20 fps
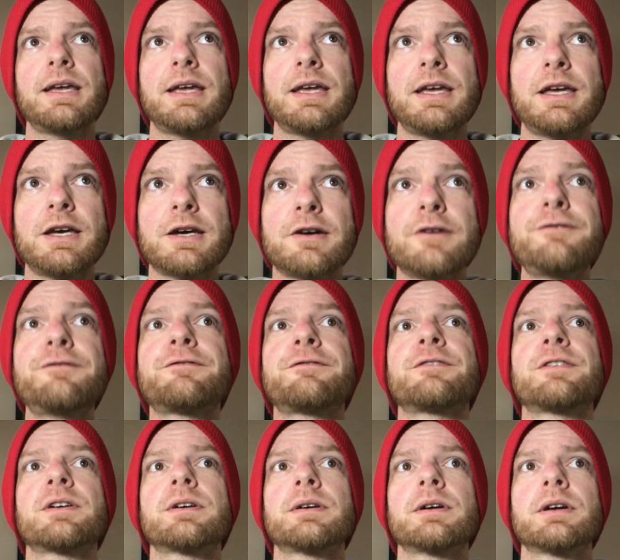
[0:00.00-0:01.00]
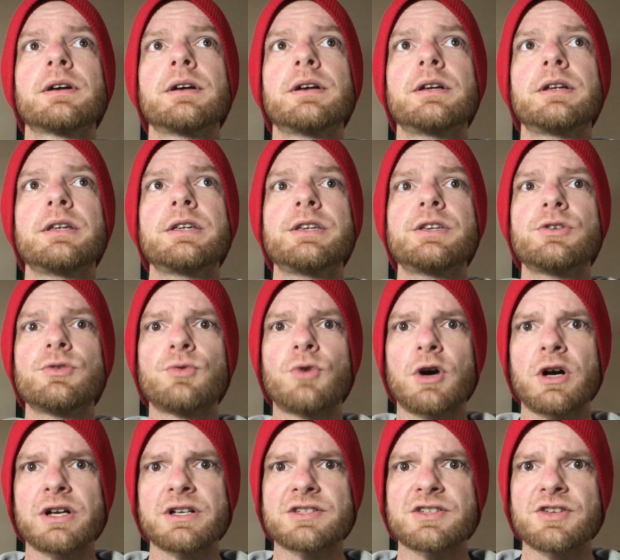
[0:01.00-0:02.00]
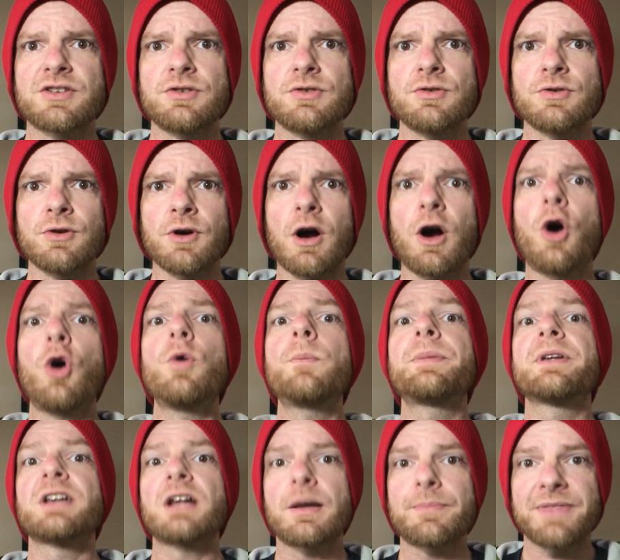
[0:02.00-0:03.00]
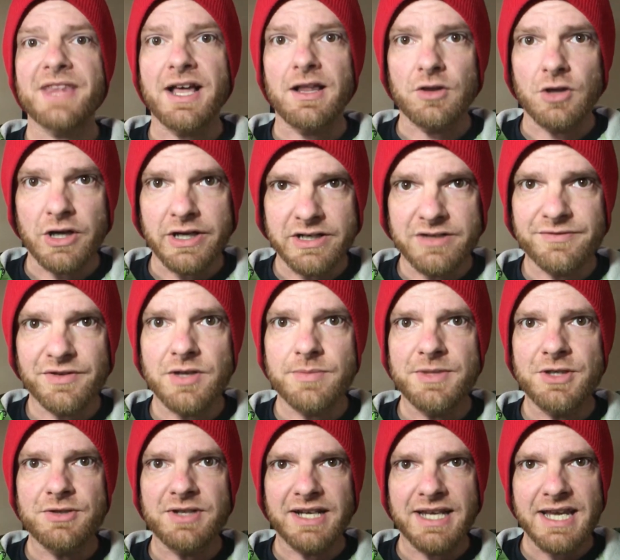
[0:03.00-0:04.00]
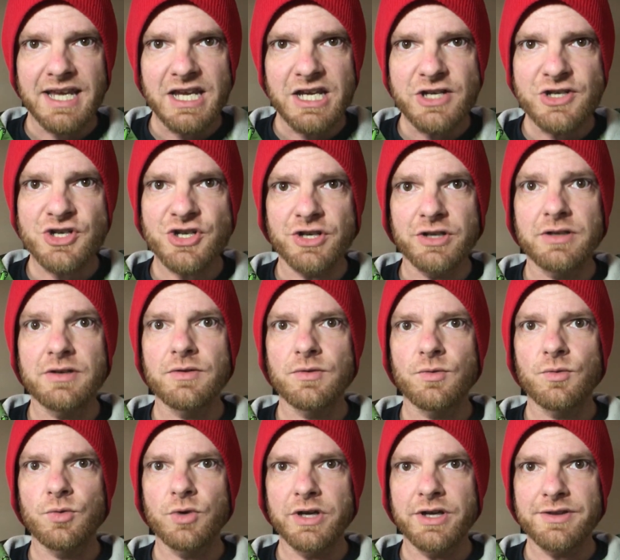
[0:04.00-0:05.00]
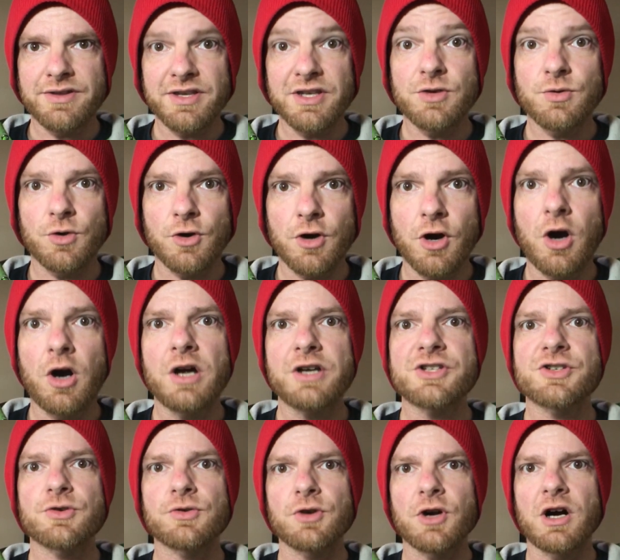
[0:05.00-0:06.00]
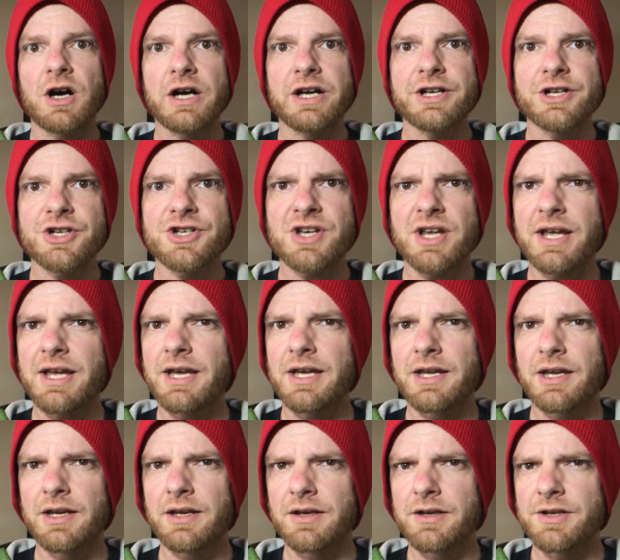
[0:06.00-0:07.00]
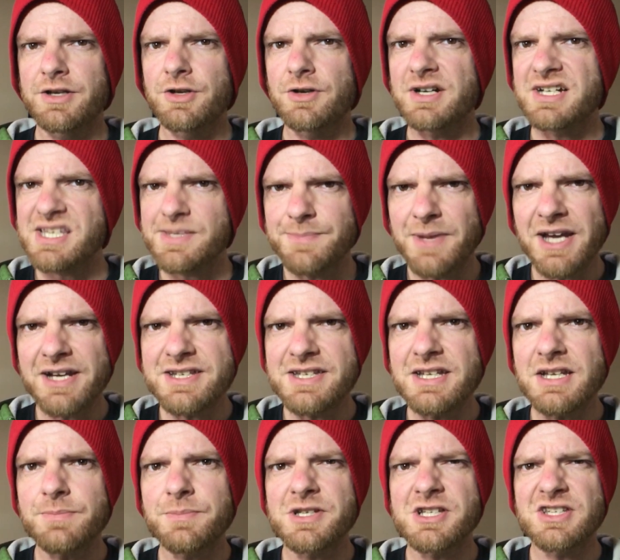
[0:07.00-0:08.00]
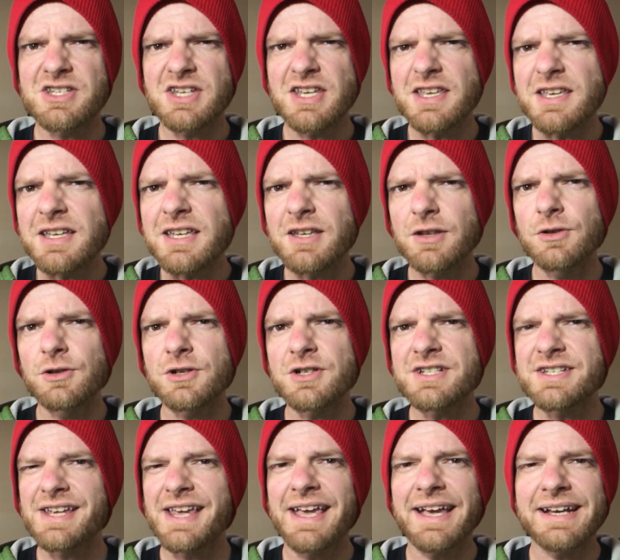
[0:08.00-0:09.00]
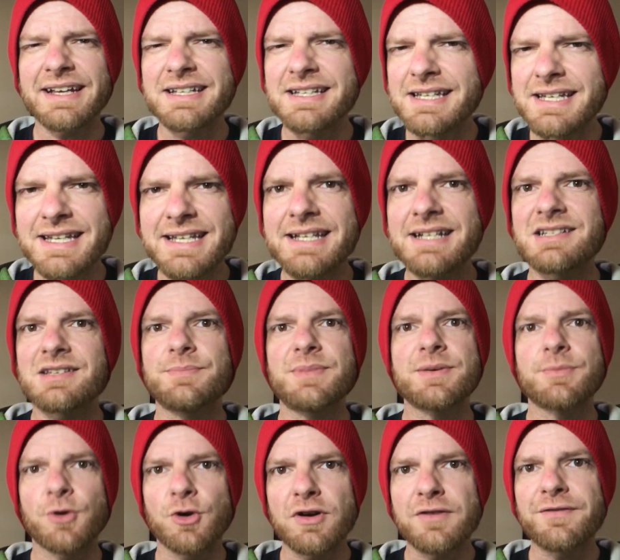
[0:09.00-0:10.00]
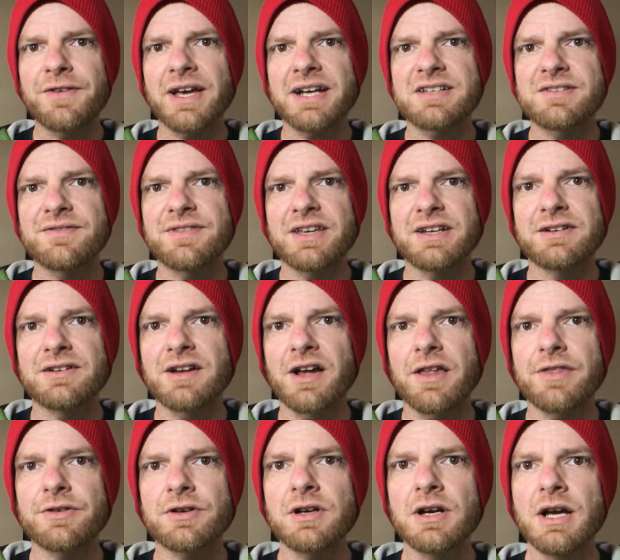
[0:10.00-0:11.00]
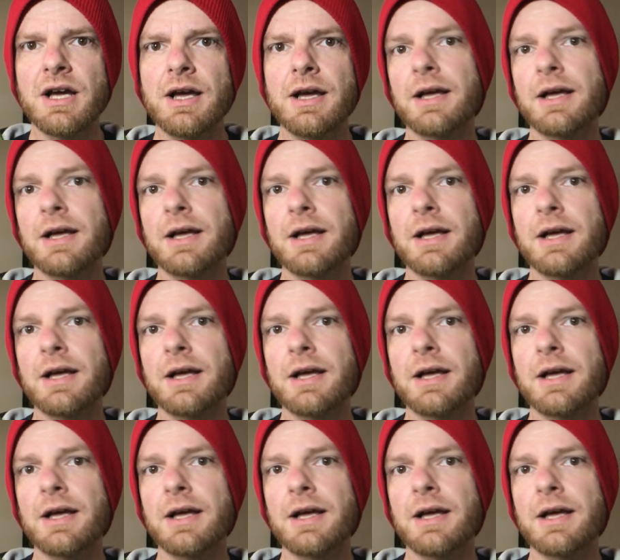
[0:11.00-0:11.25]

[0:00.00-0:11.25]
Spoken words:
if you want to open up that line of communication with your entourage and you're expecting a particular technique to be more effective than another,